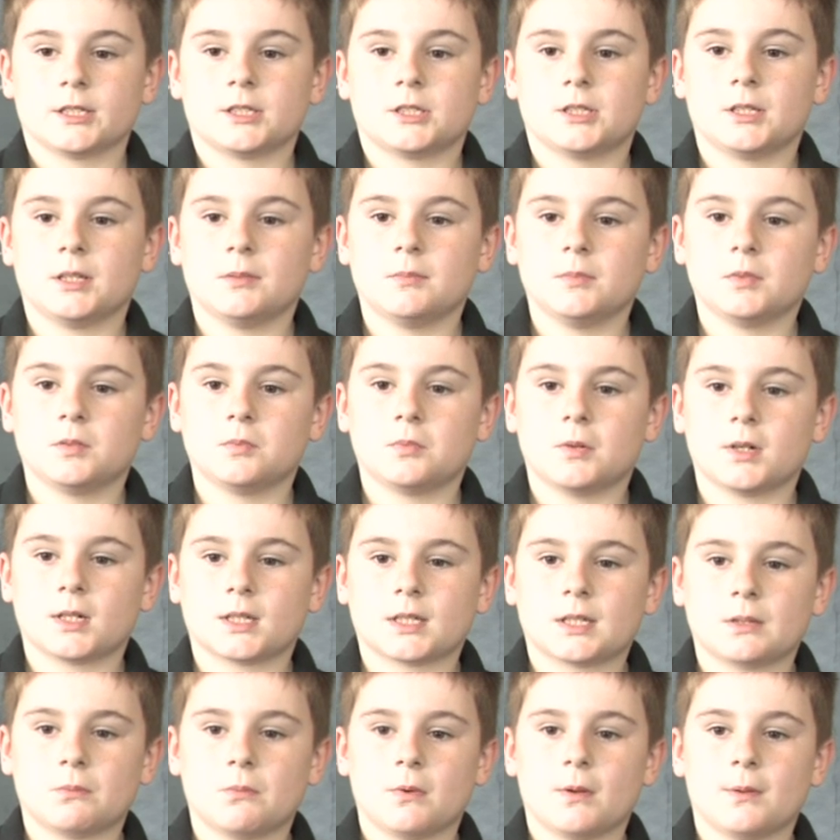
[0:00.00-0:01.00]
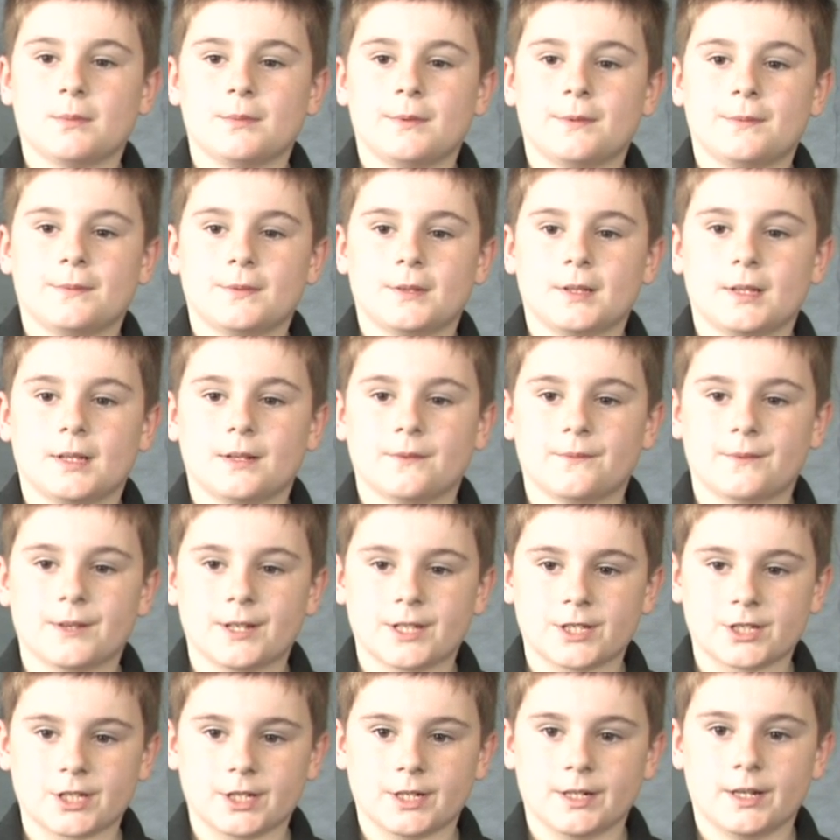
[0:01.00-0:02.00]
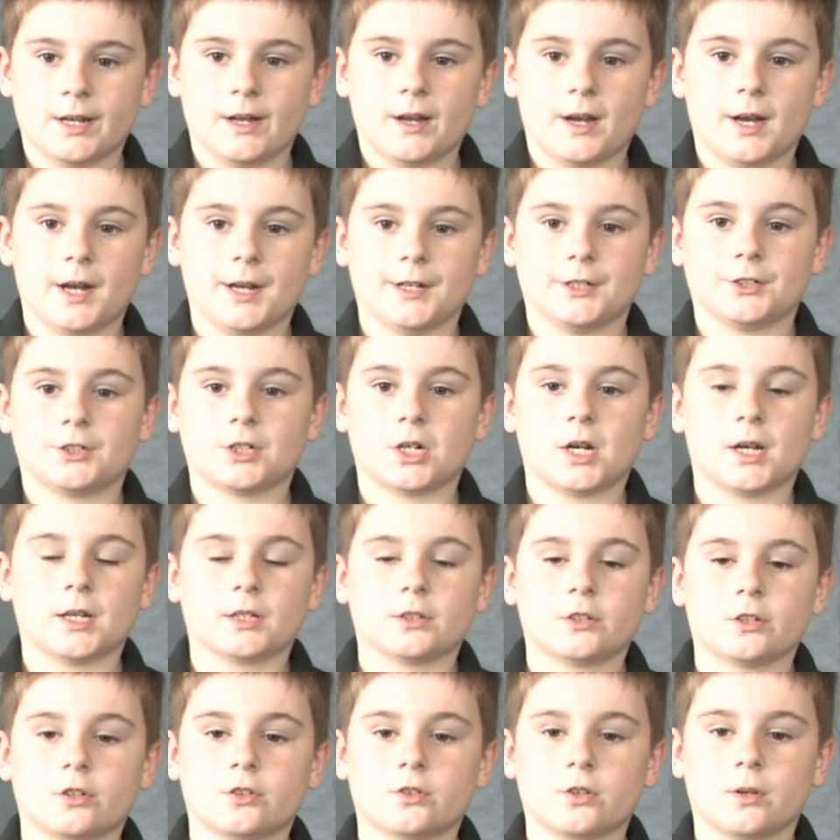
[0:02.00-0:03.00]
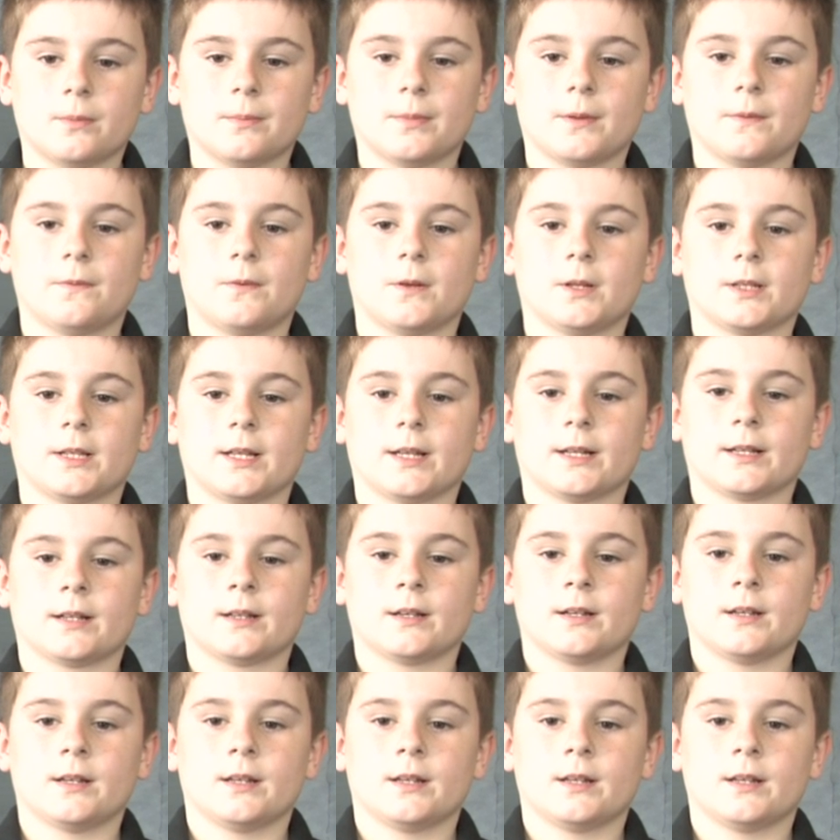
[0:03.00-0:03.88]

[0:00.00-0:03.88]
James worked away with the invention and trying stop the flooding.